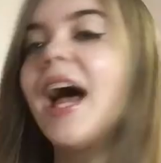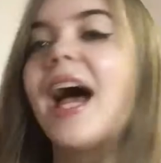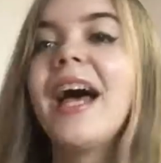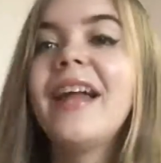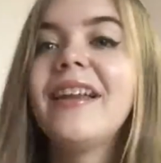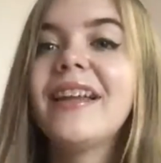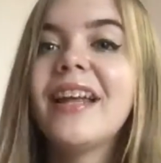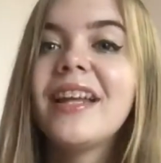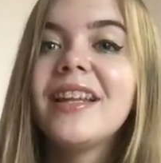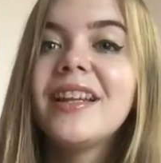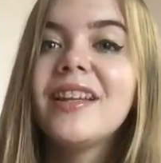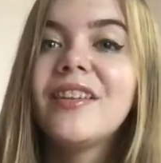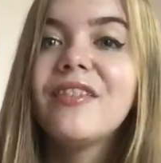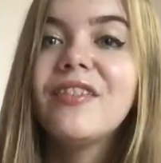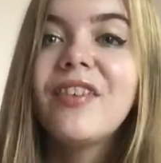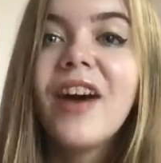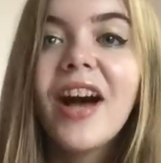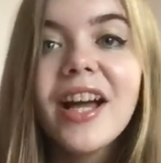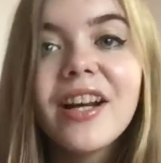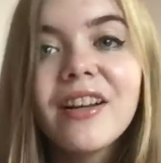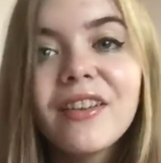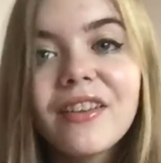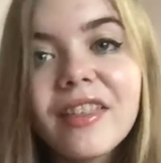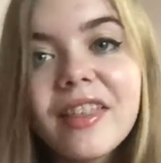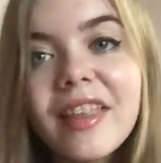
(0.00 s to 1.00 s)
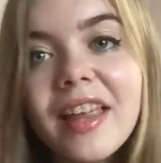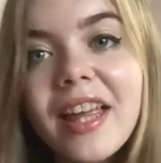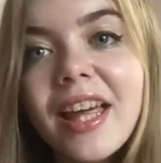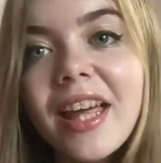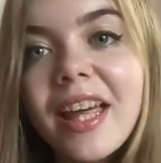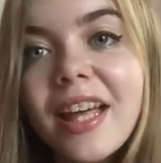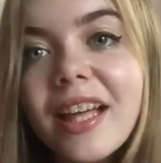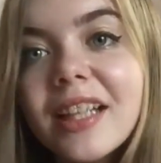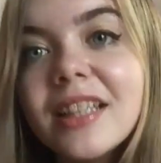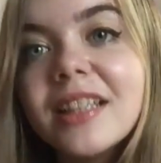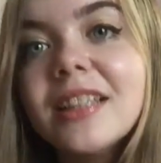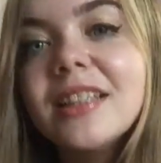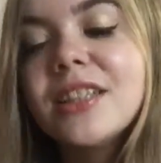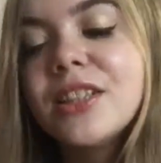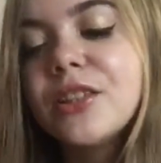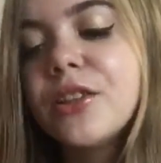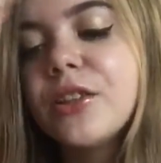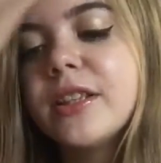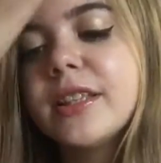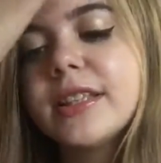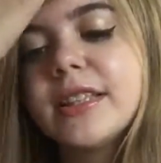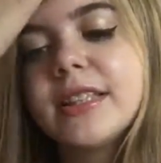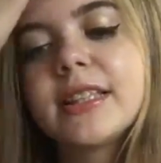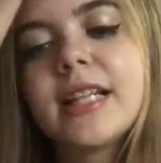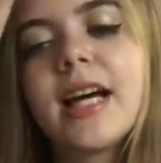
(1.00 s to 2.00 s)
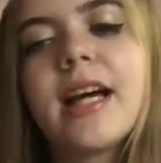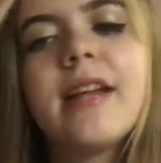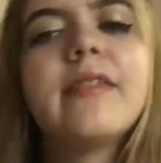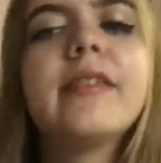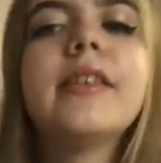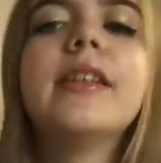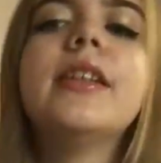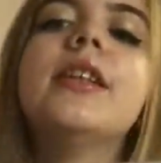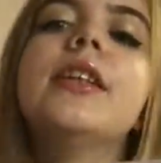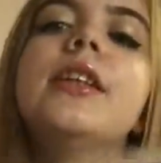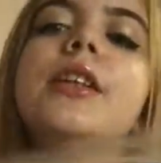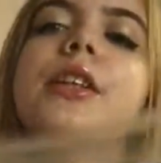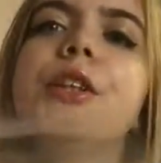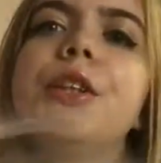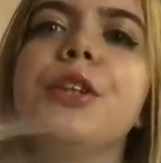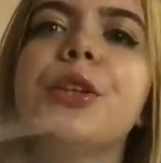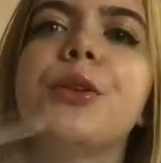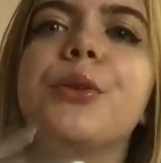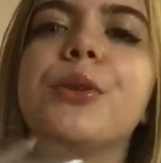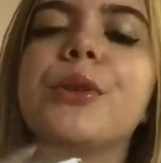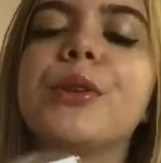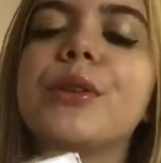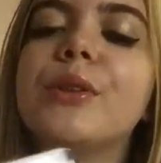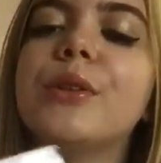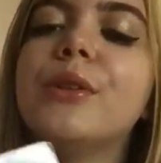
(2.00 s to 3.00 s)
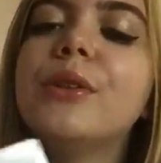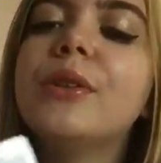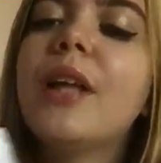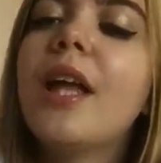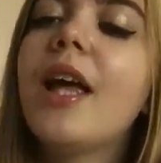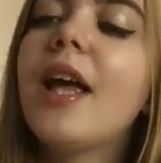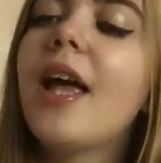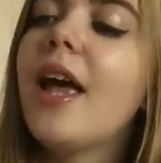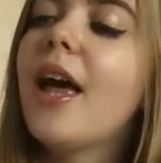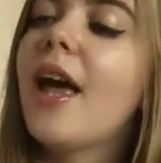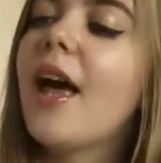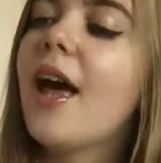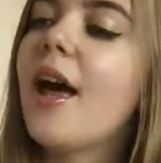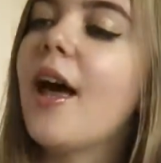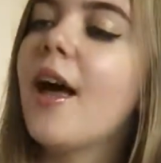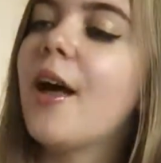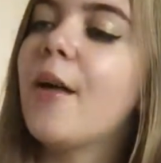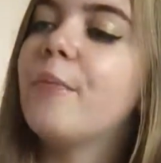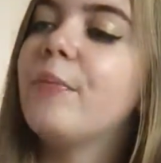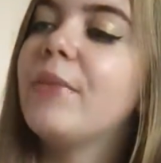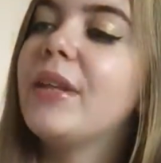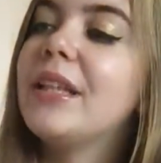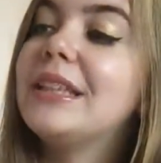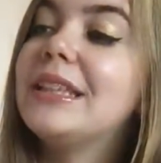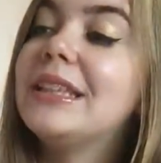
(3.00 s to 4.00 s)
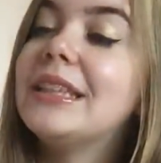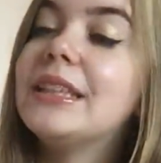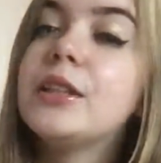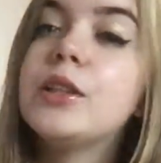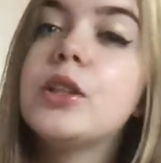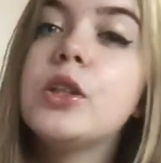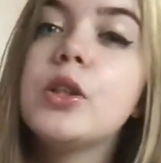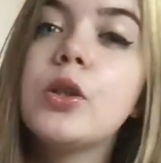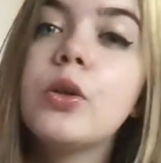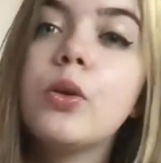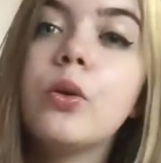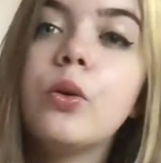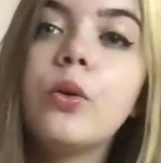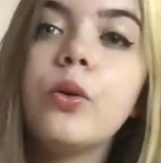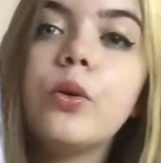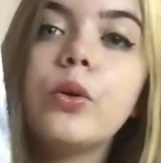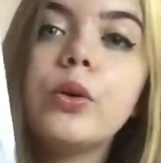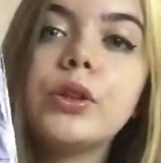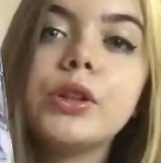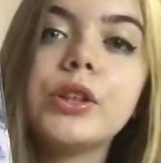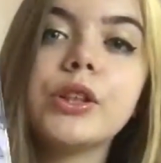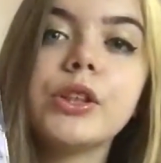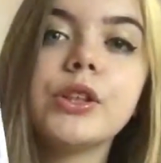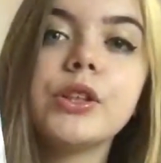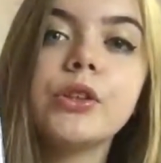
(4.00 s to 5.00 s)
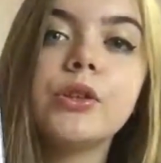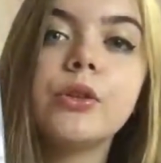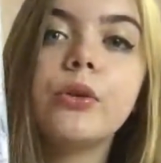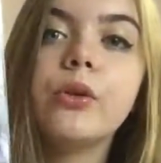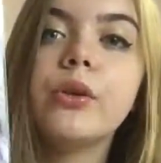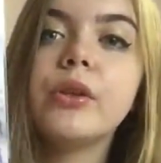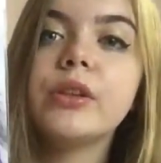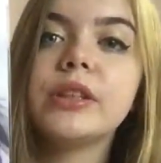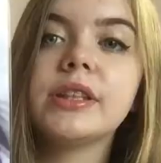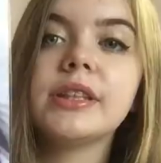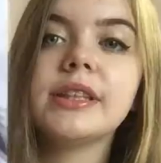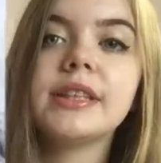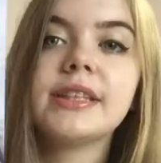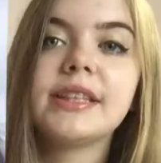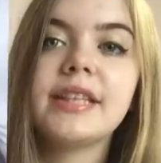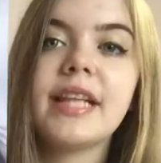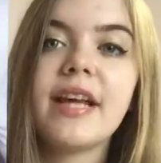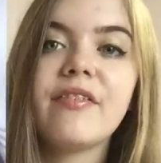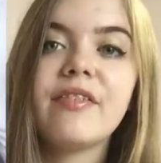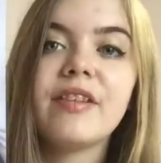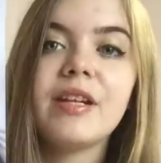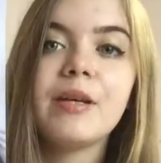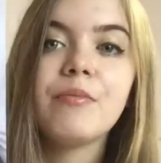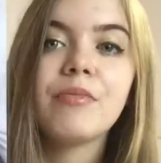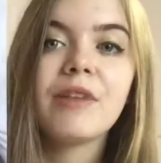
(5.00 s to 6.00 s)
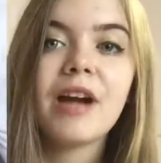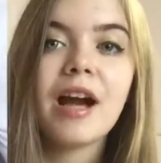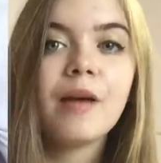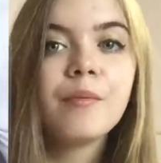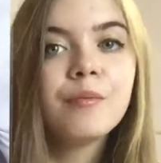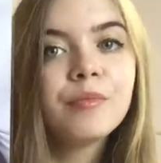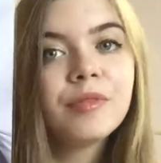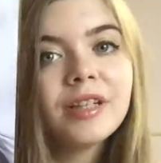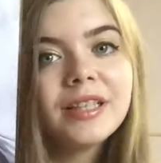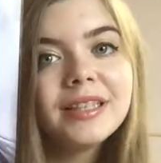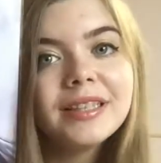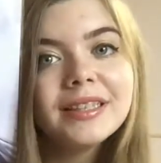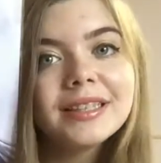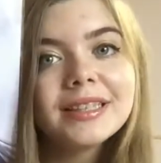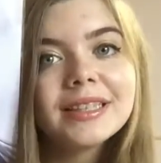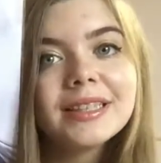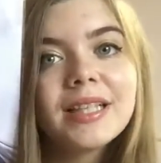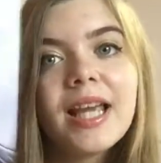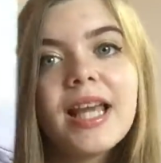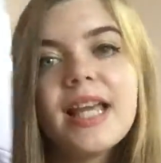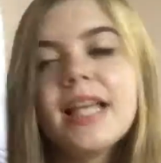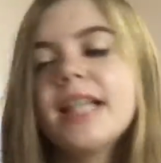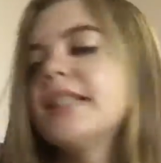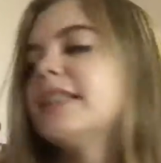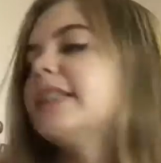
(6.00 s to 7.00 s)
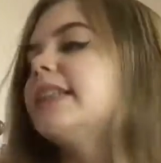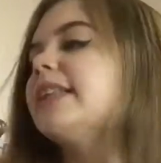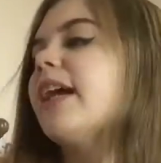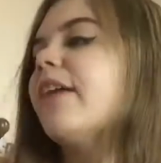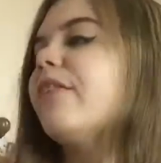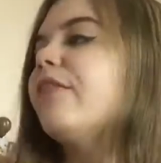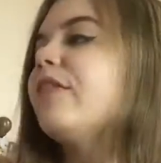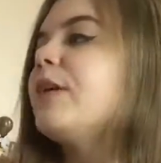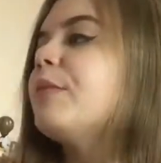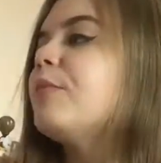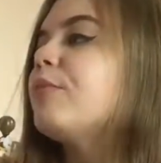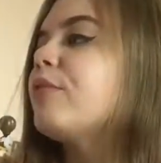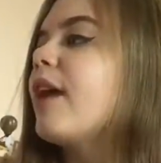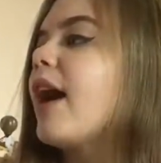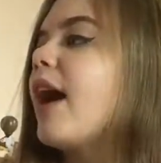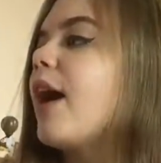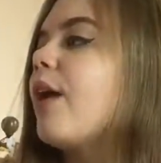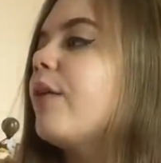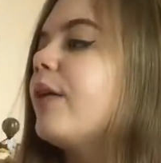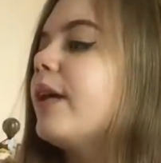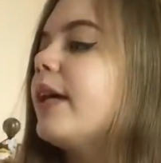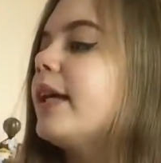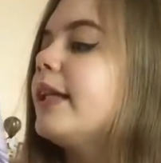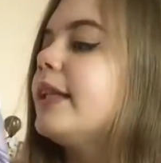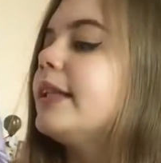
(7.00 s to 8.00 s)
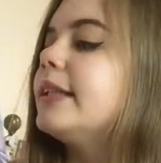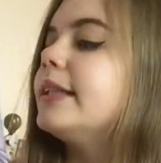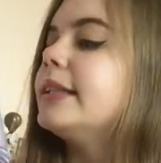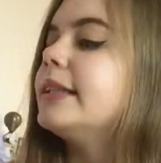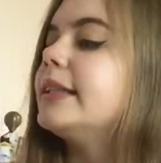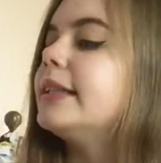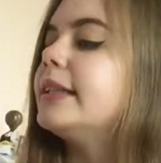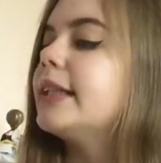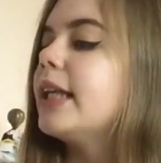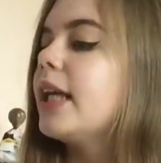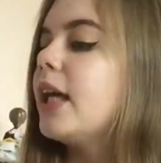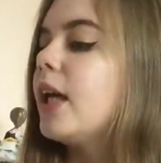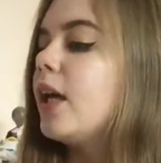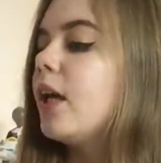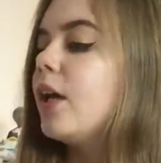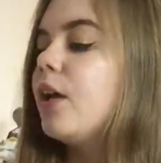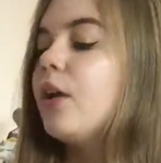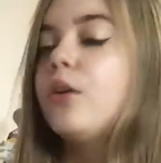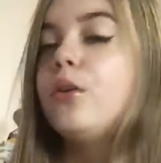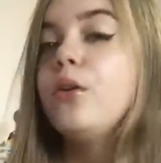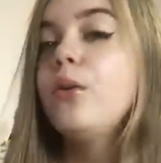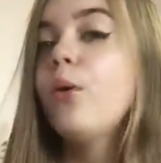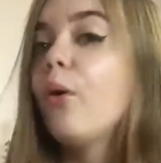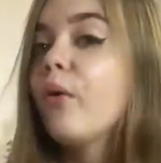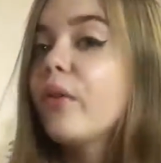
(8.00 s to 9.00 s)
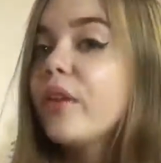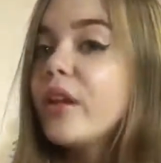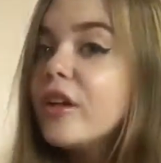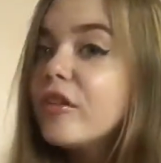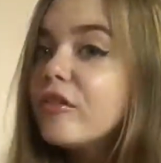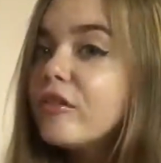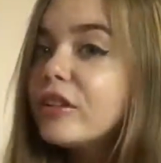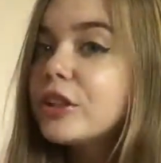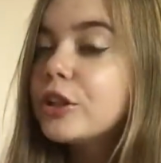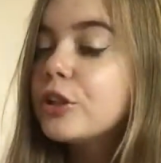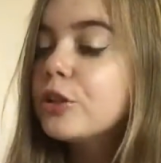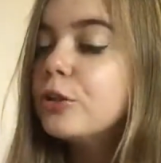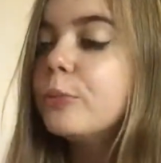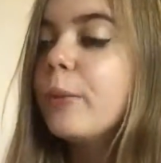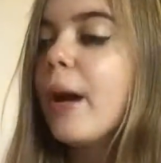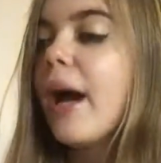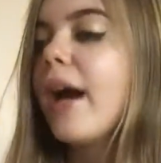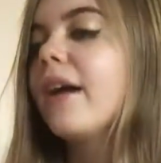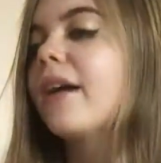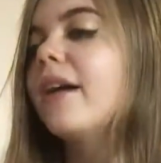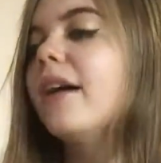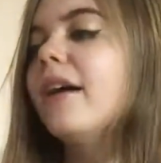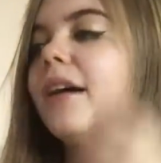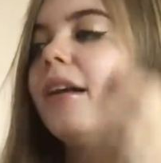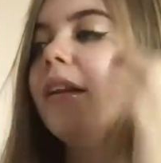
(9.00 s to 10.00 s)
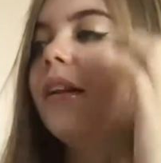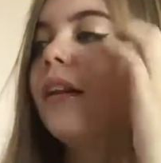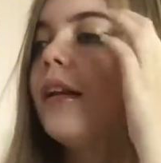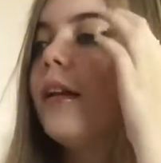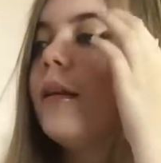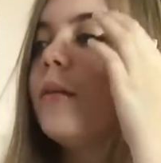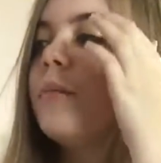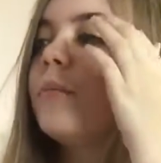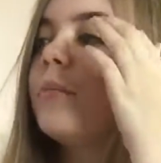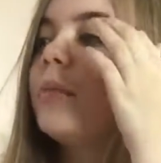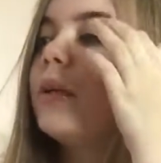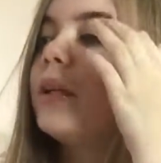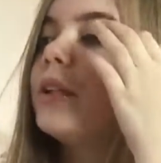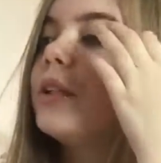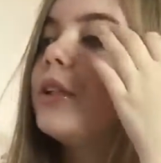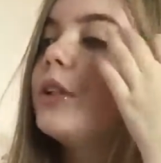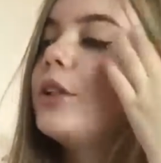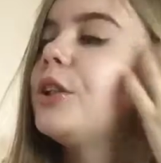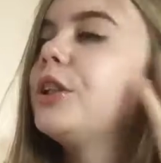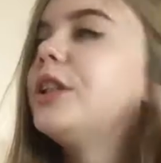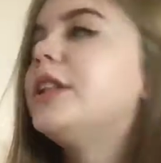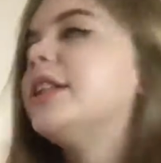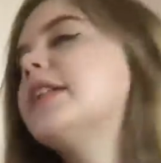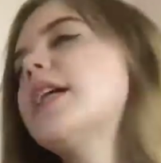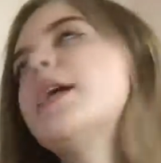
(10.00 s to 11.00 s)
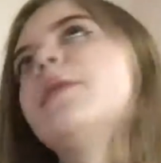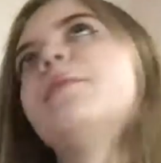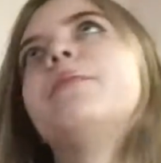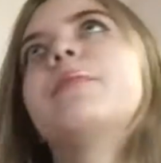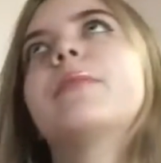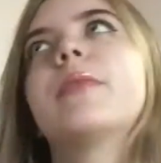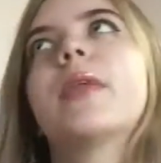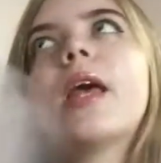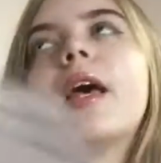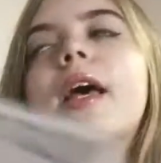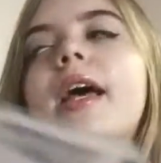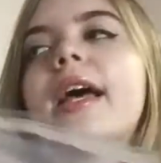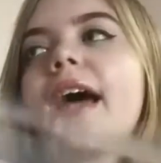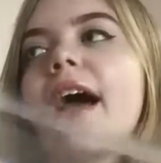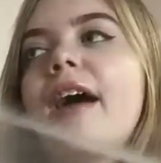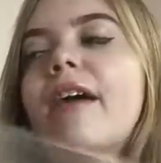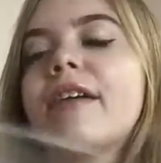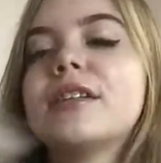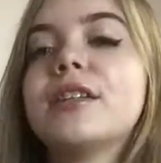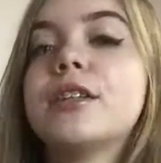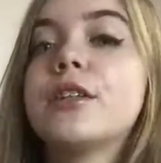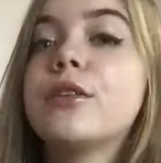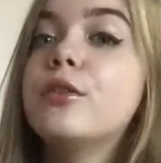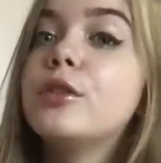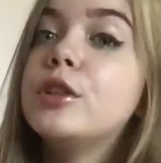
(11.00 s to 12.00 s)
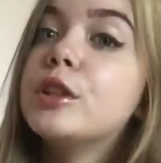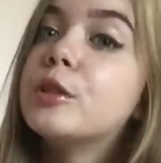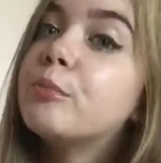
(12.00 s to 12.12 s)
And then the final thing, sorry, this is kind of a short haul, is this gorgeous, gorgeous Stephanie Brown print. Stephanie Brown is not the original Batgirl, but she's a character called